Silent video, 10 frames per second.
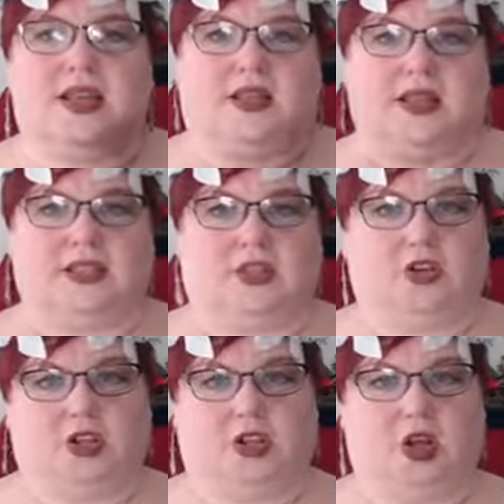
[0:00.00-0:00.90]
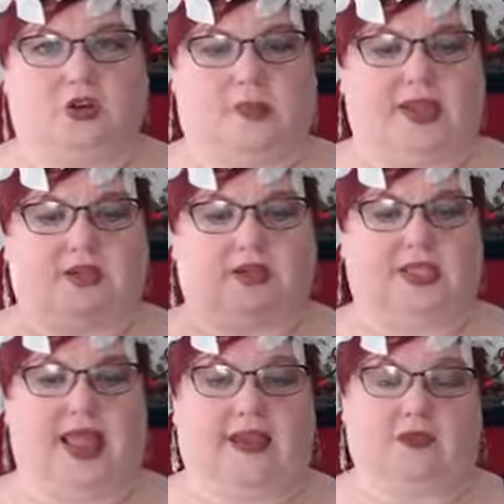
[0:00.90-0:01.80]
because you can go to michael's
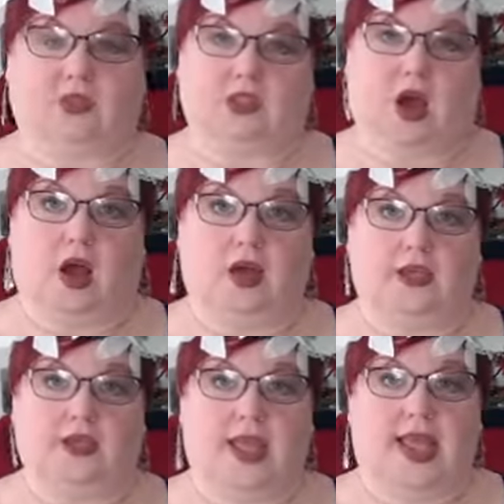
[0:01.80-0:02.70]
and they have those logs